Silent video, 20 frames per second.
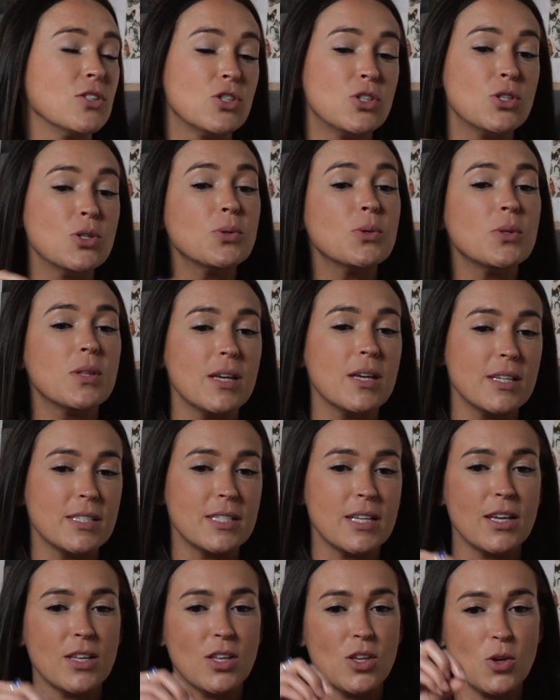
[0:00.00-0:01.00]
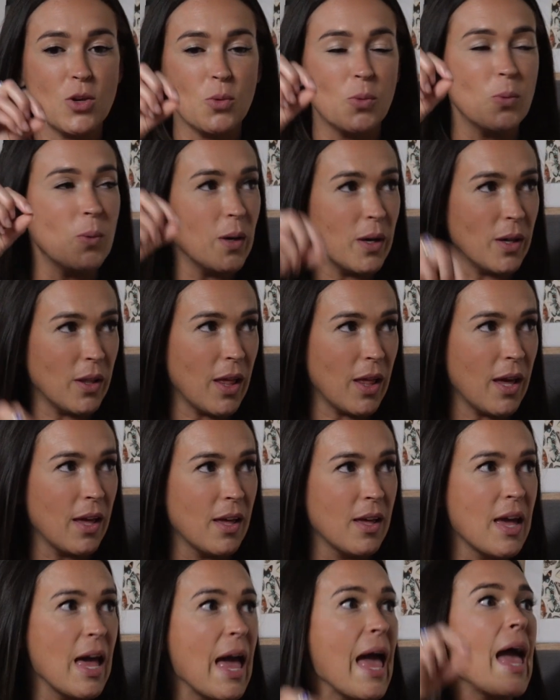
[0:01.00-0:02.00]
do this and you will
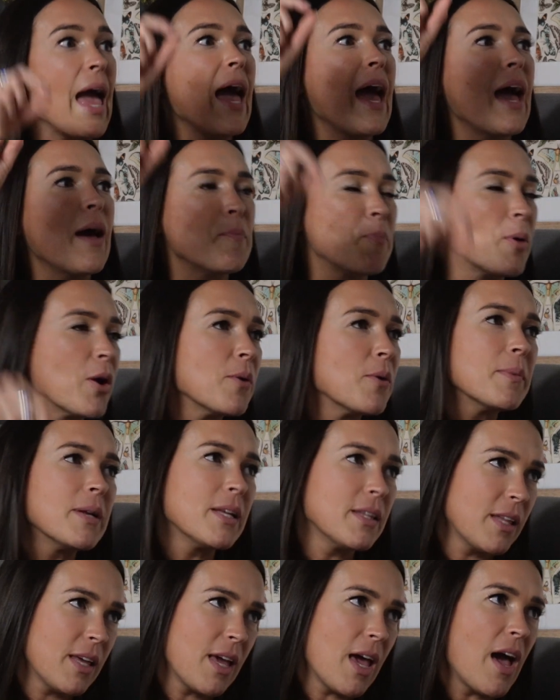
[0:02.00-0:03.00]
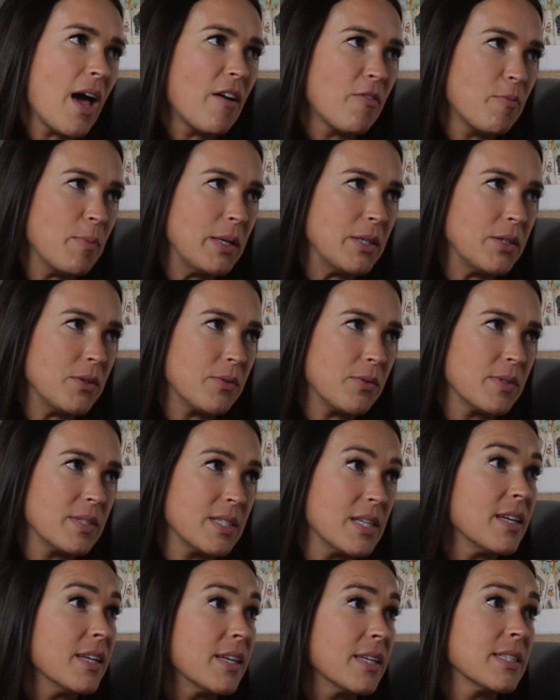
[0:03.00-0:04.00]
ha- permanently have mental
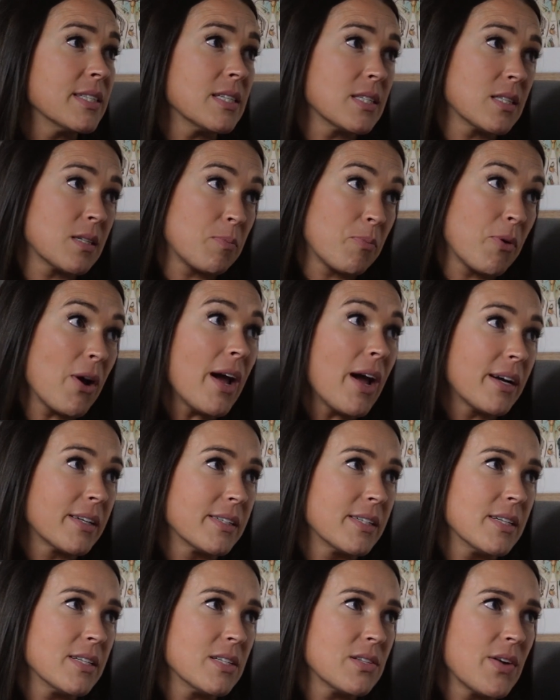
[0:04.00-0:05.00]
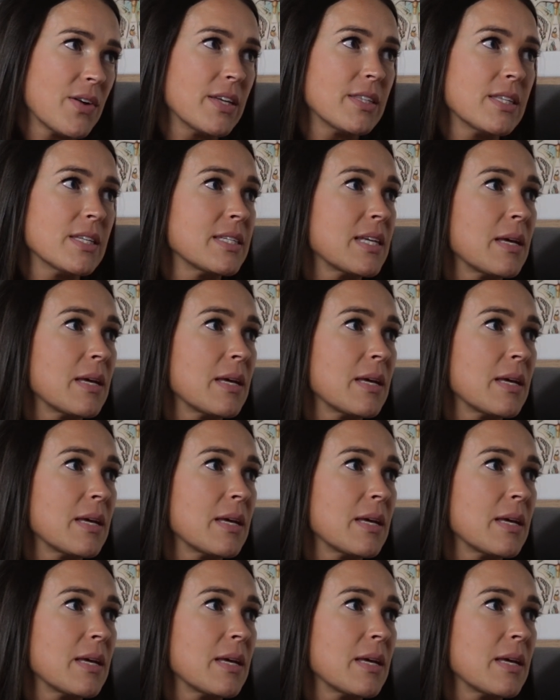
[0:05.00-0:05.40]
resilience it's a practice right yeah.